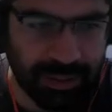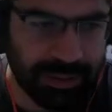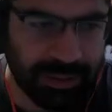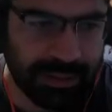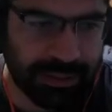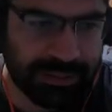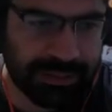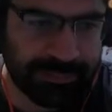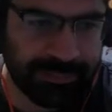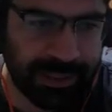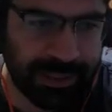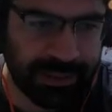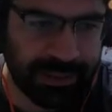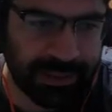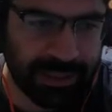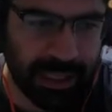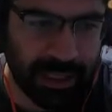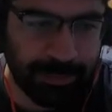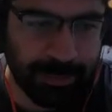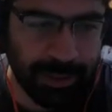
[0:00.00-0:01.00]
It's magic
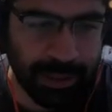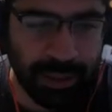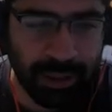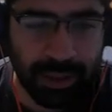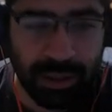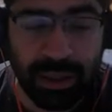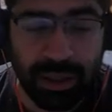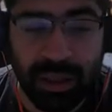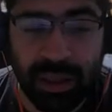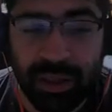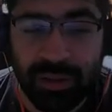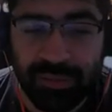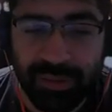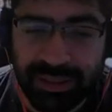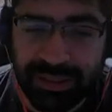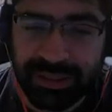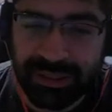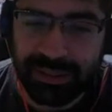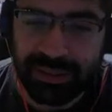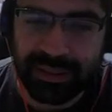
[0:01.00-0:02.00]
IP,
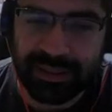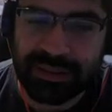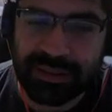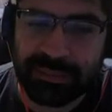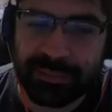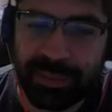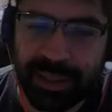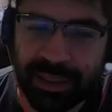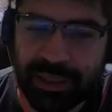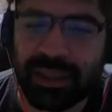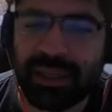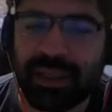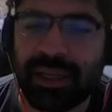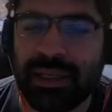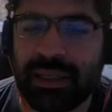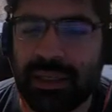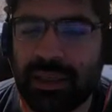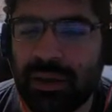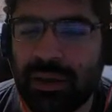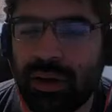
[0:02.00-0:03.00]
which contains
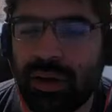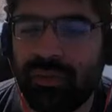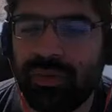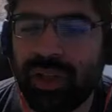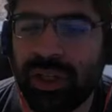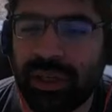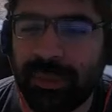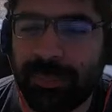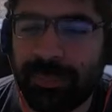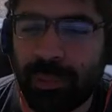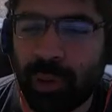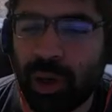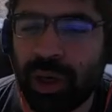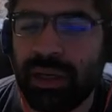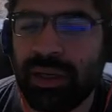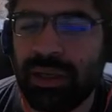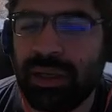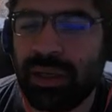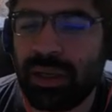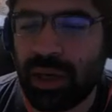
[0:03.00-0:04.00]
metadata of the
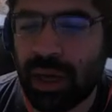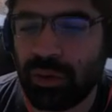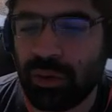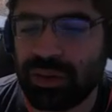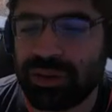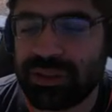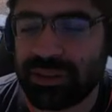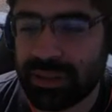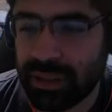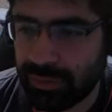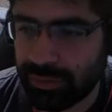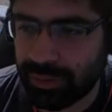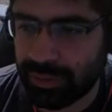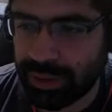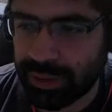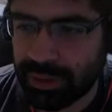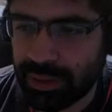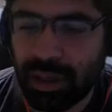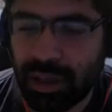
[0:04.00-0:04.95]
deployed cloud server.